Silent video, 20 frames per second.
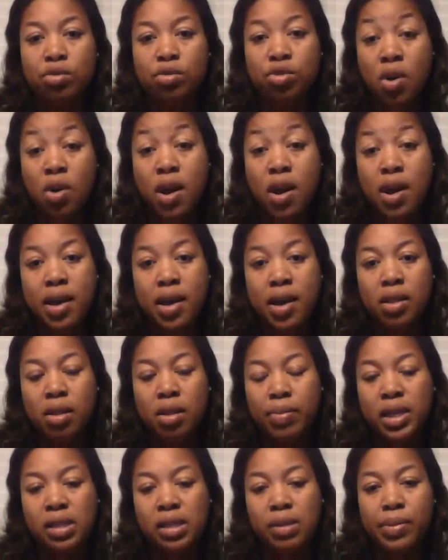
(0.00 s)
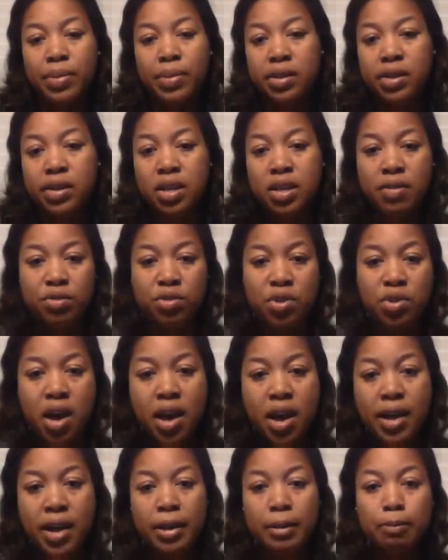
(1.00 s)
trying, the possibility of
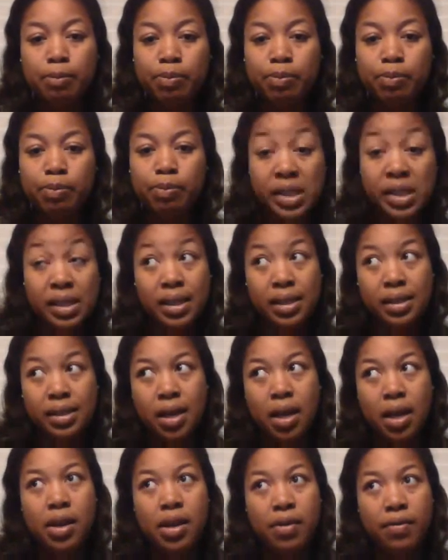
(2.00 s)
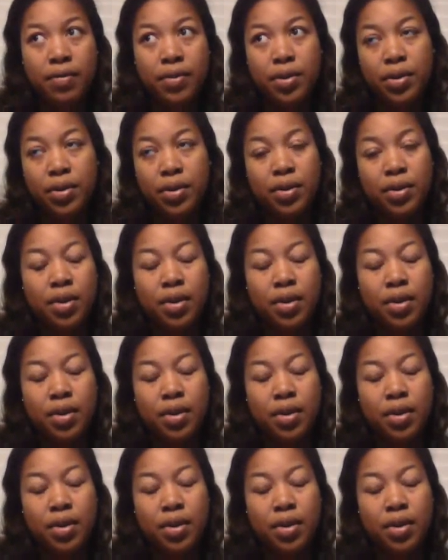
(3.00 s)
trying, since I never,